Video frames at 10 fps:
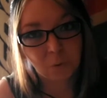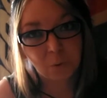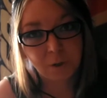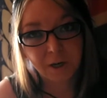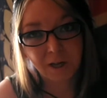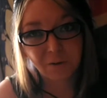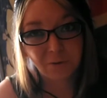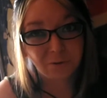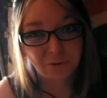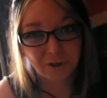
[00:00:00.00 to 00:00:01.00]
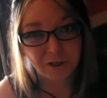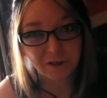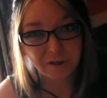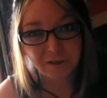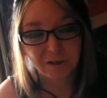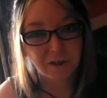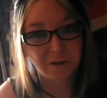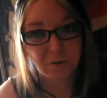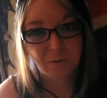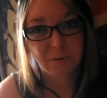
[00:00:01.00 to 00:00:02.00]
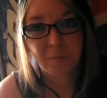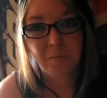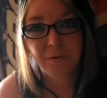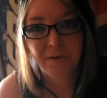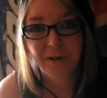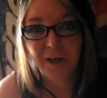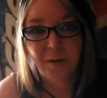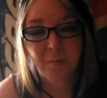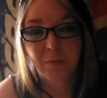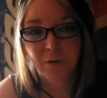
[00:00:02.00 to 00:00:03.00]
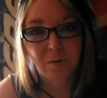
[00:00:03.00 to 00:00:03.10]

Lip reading: Ornamental training. I don't remember the name.